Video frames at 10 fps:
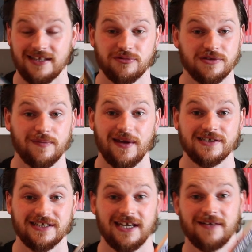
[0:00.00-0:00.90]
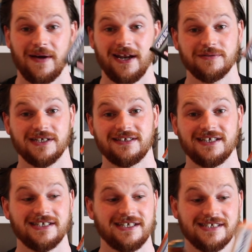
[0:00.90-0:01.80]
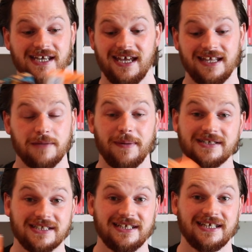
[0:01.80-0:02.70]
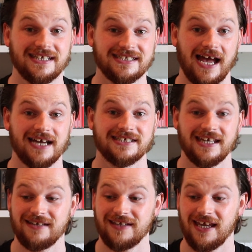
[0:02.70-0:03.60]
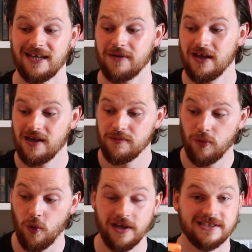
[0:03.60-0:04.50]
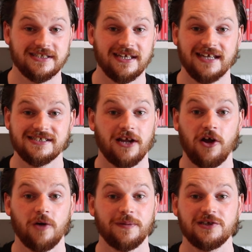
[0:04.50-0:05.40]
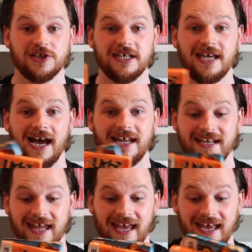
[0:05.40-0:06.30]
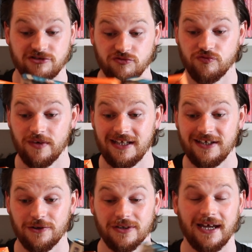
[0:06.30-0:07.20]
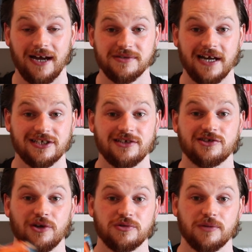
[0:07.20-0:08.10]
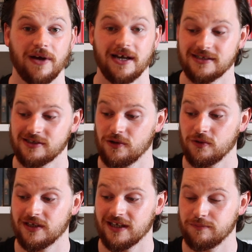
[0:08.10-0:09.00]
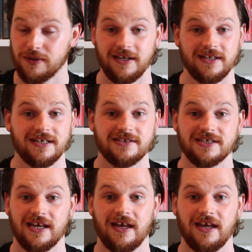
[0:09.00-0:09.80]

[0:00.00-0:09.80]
this was an amazing game, and I was like, they're basically the exact same game, but it's an RPG, and it's really good. Like, I was actually so surprised. As a young kid playing this,